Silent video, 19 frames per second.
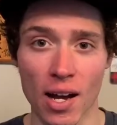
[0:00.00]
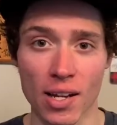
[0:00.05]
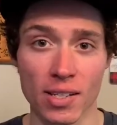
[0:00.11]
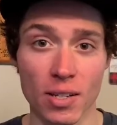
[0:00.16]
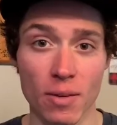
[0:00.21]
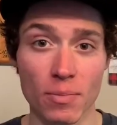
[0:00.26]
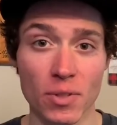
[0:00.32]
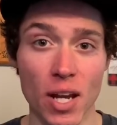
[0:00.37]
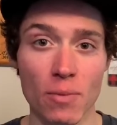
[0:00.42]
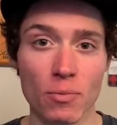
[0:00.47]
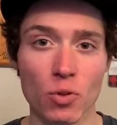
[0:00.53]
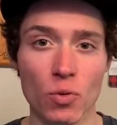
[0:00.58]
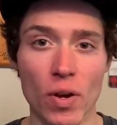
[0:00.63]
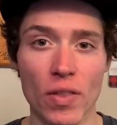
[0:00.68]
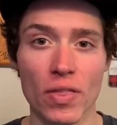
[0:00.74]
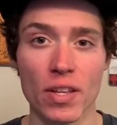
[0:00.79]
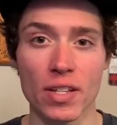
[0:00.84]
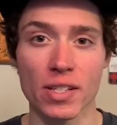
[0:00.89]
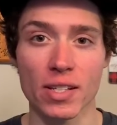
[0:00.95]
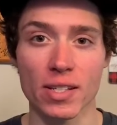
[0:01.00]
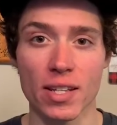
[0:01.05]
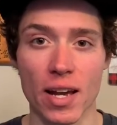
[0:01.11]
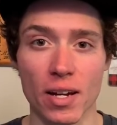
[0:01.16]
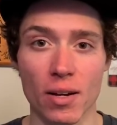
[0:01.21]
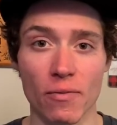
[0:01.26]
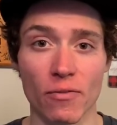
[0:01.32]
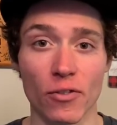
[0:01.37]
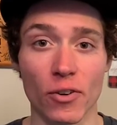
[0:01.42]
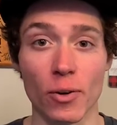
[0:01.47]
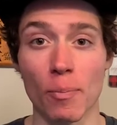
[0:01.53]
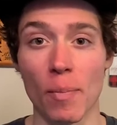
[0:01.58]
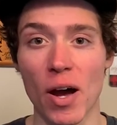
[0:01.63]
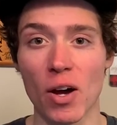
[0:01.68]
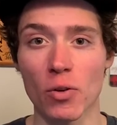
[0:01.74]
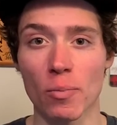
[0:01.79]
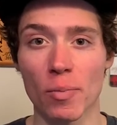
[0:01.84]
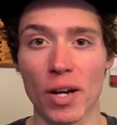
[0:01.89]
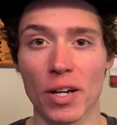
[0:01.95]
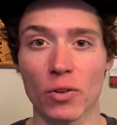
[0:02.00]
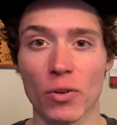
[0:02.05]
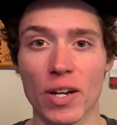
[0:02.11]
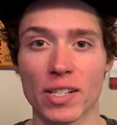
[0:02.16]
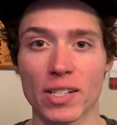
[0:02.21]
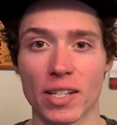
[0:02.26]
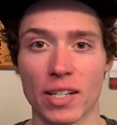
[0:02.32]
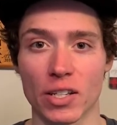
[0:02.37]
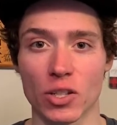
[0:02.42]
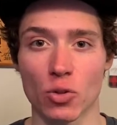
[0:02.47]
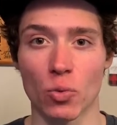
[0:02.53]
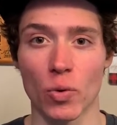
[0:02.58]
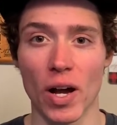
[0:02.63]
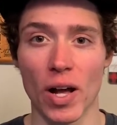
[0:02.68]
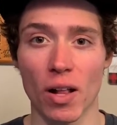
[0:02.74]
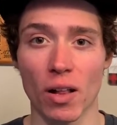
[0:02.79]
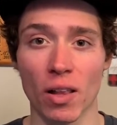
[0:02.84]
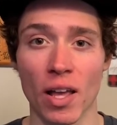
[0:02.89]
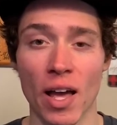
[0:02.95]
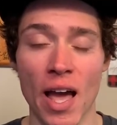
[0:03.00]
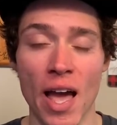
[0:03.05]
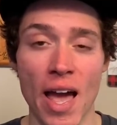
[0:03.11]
sometimes run this setup for mountain bike racing as well,